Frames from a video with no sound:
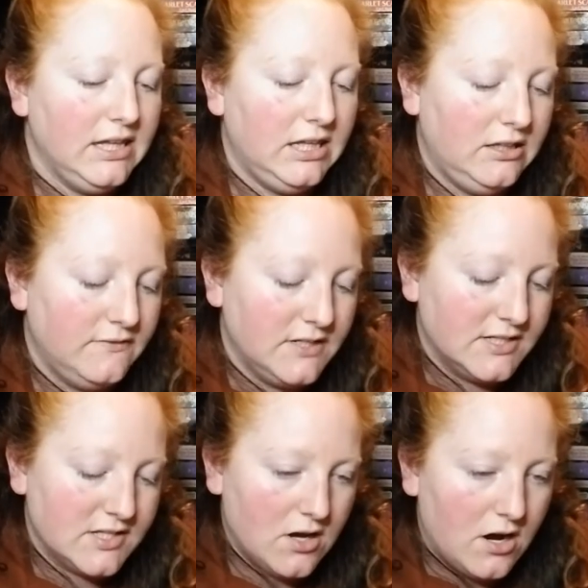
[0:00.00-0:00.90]

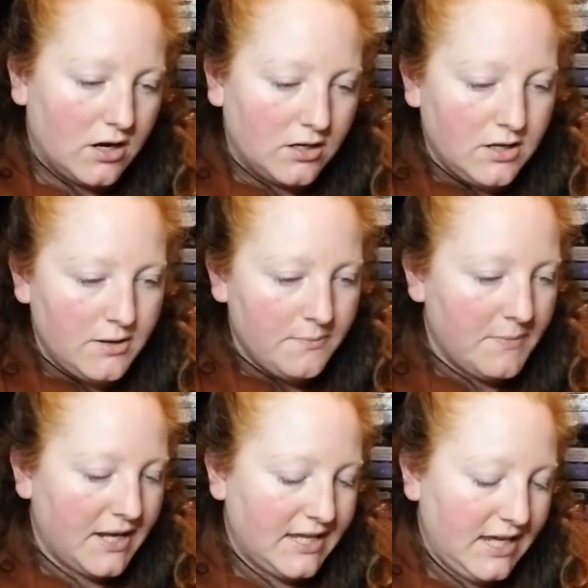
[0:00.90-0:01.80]
Evensong
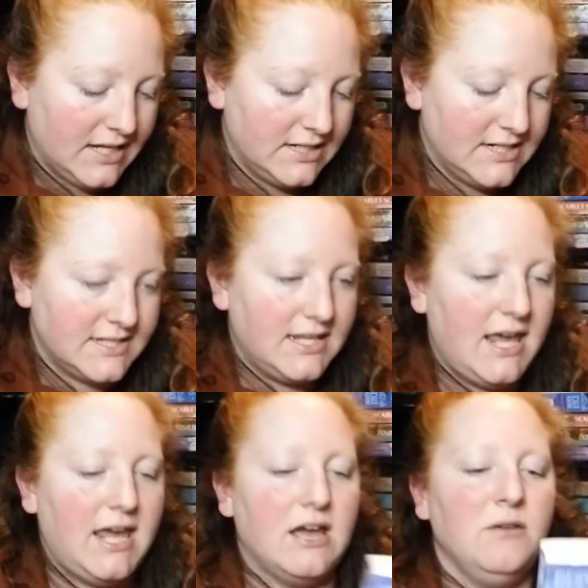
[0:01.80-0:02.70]
by Candace
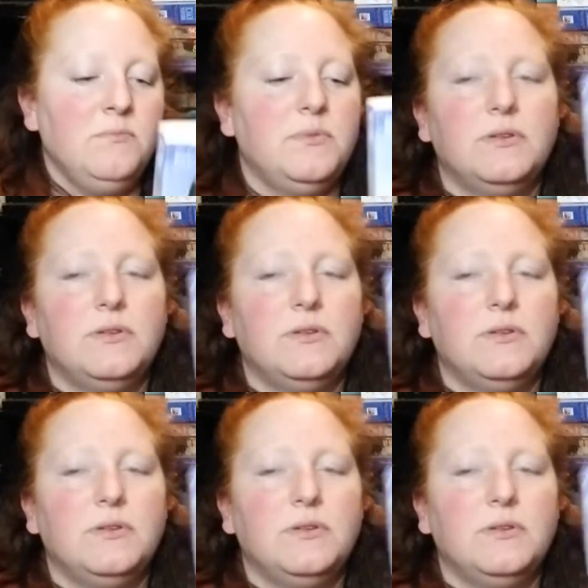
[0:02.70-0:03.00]
Camp